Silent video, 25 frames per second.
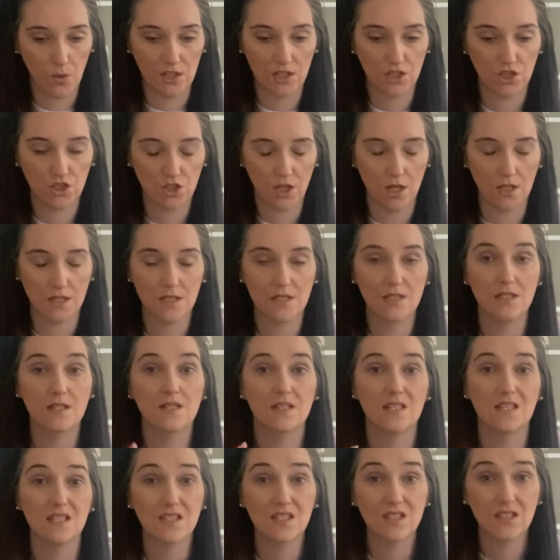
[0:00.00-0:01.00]
It's just
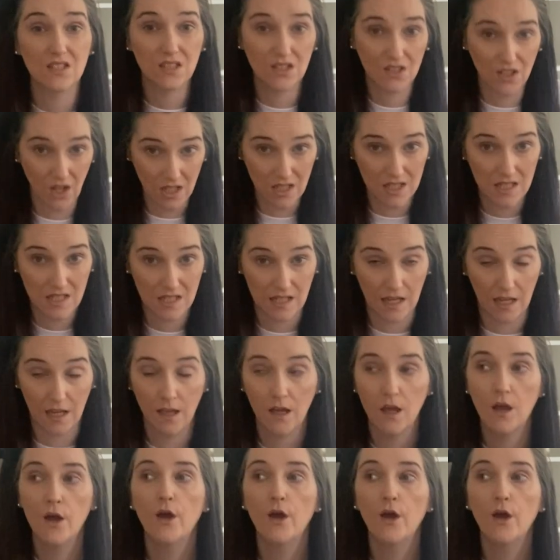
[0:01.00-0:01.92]
disgusting.